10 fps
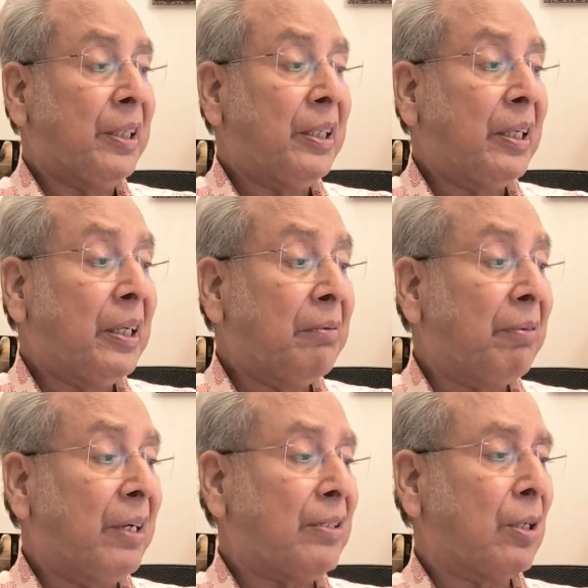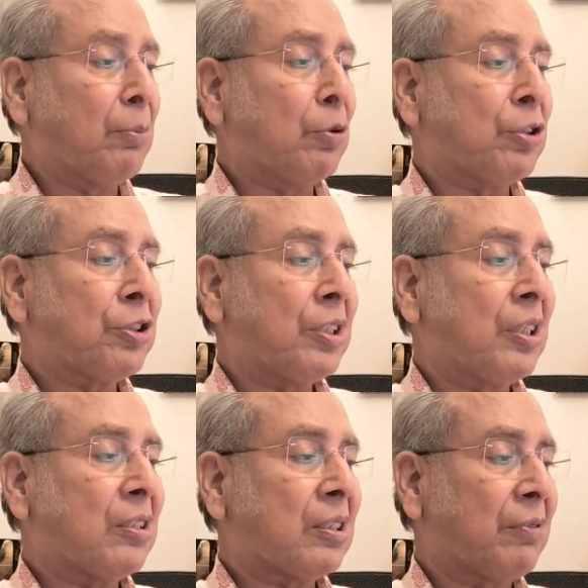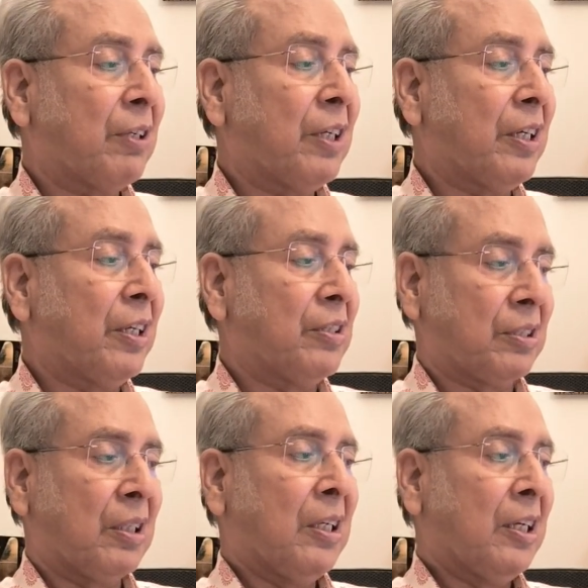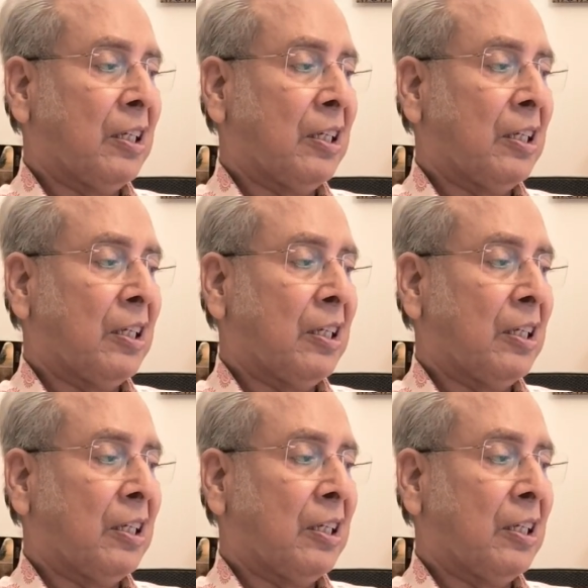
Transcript: degree-wise opposition at 7 degrees.